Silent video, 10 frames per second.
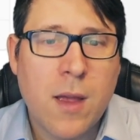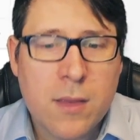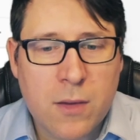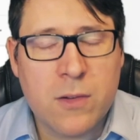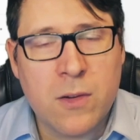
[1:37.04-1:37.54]

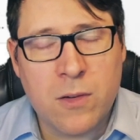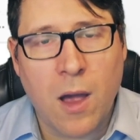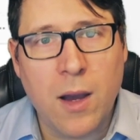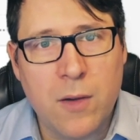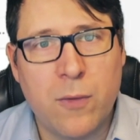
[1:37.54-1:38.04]
that's
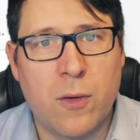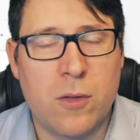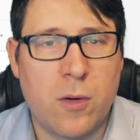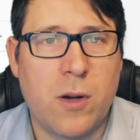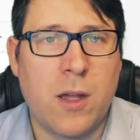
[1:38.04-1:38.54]
designed for
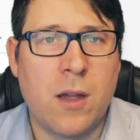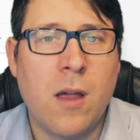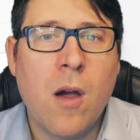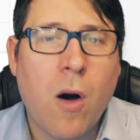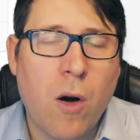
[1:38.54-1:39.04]
learning
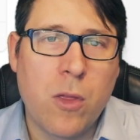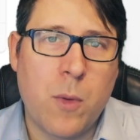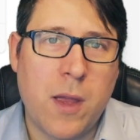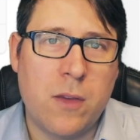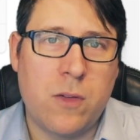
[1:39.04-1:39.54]
all the
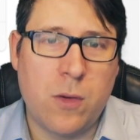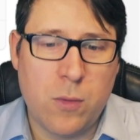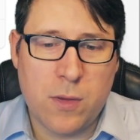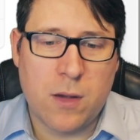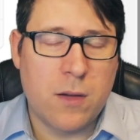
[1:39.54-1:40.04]
way to
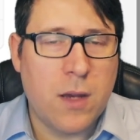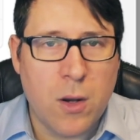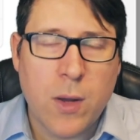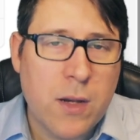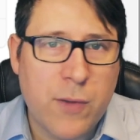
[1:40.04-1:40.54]
the you know
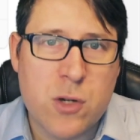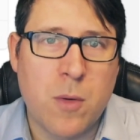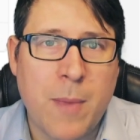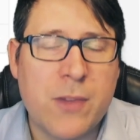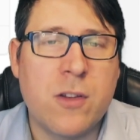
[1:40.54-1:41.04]
individual
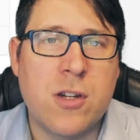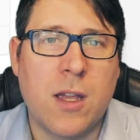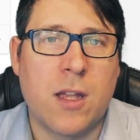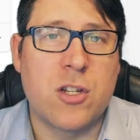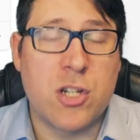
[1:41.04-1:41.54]

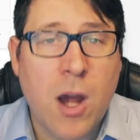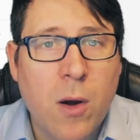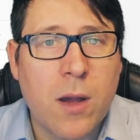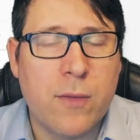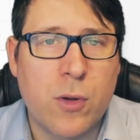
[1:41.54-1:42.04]
messaging and
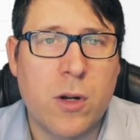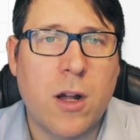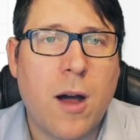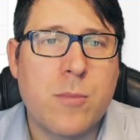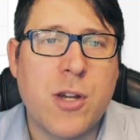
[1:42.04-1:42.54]
sharing of learning
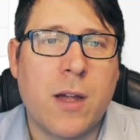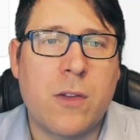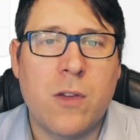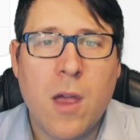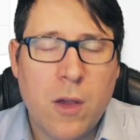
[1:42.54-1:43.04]

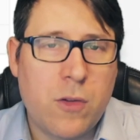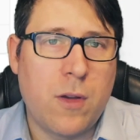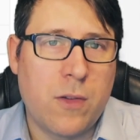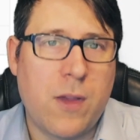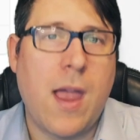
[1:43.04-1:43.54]
objects. So you
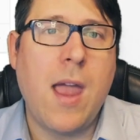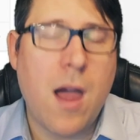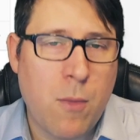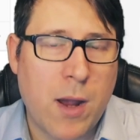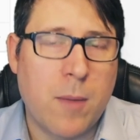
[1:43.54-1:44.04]
can say, hey, I
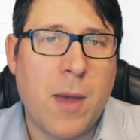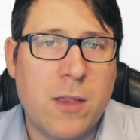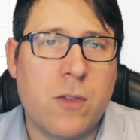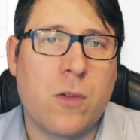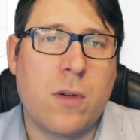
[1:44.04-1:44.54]
recommend
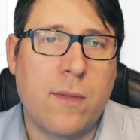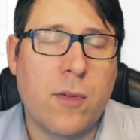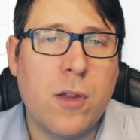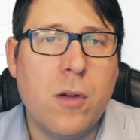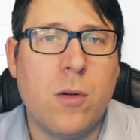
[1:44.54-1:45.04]
this learning for
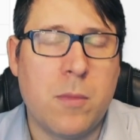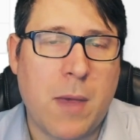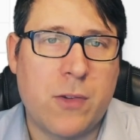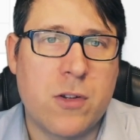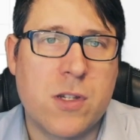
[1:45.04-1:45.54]
you and
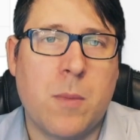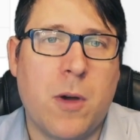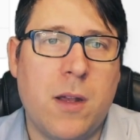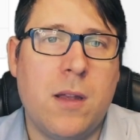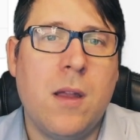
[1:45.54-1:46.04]
message
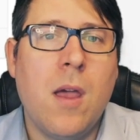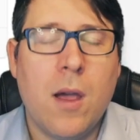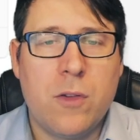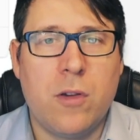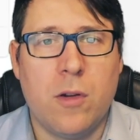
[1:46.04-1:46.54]
someone it
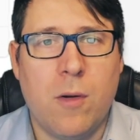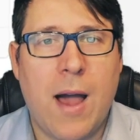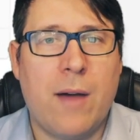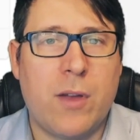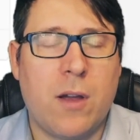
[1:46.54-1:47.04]
to
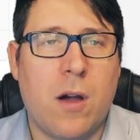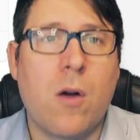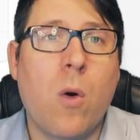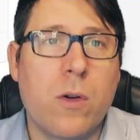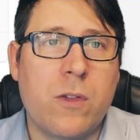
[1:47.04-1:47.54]
having
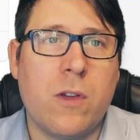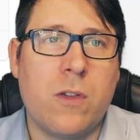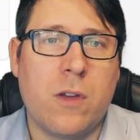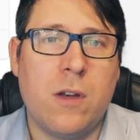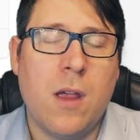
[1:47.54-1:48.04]
courses
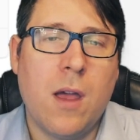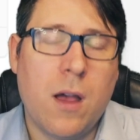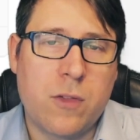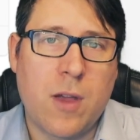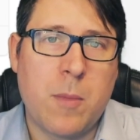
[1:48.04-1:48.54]
and
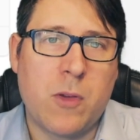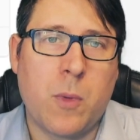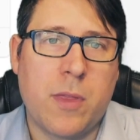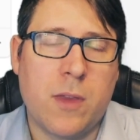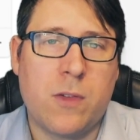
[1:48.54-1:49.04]
assignments
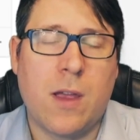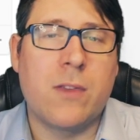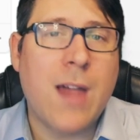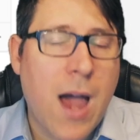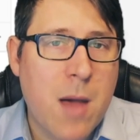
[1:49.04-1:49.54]
within say a
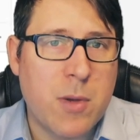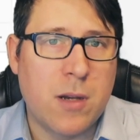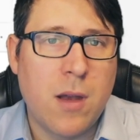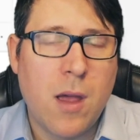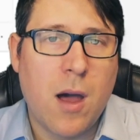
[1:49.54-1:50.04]
tab
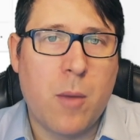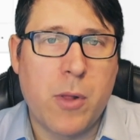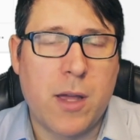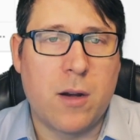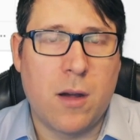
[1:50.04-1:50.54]
and a
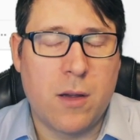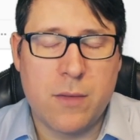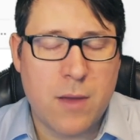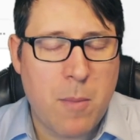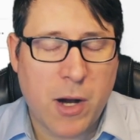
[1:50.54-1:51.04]
planner, a, uh,
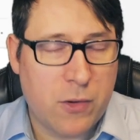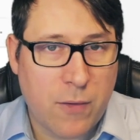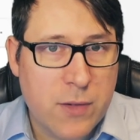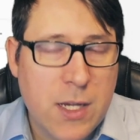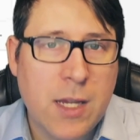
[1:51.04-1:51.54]
a Microsoft
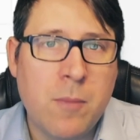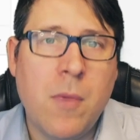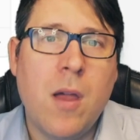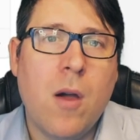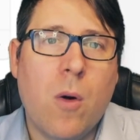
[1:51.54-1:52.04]
team,
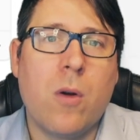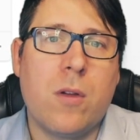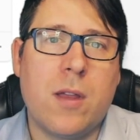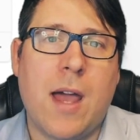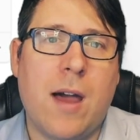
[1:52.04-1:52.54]
or you
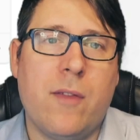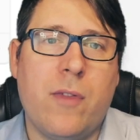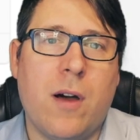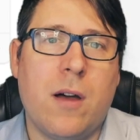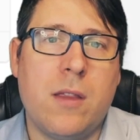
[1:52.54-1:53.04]
can have
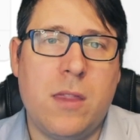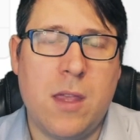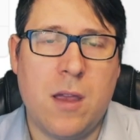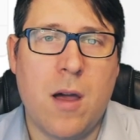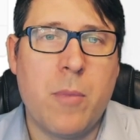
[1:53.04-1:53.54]
uh,
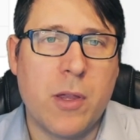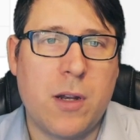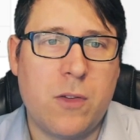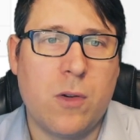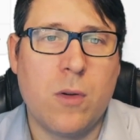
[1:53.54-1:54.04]
the
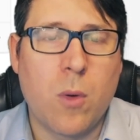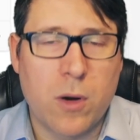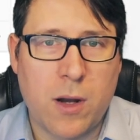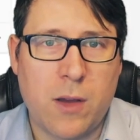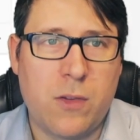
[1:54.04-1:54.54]
ability to
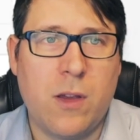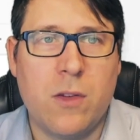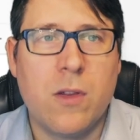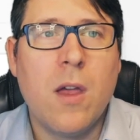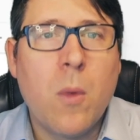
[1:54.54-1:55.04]
organize
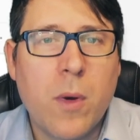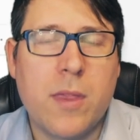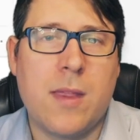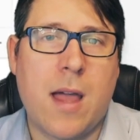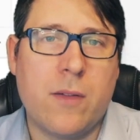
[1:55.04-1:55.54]
these
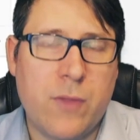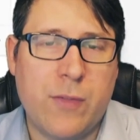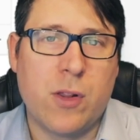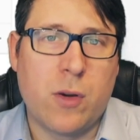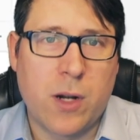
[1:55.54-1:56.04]
within that
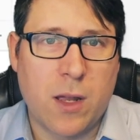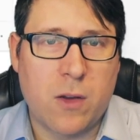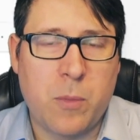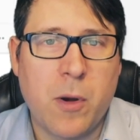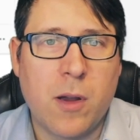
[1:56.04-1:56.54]
Viva learning
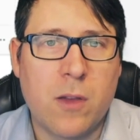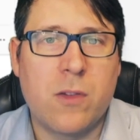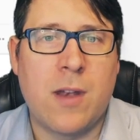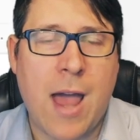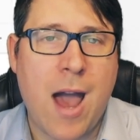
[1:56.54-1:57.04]
experience,
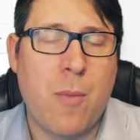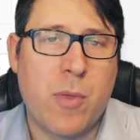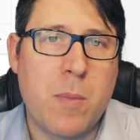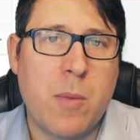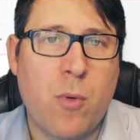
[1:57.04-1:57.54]
an app
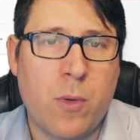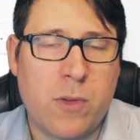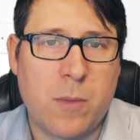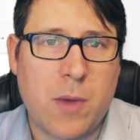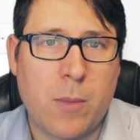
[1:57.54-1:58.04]
that people would
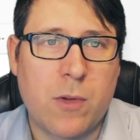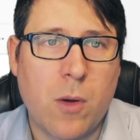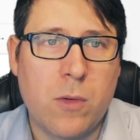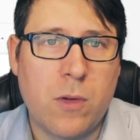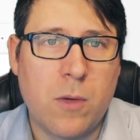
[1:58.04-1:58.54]
sometimes
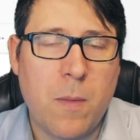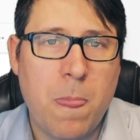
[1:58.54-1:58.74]
go to.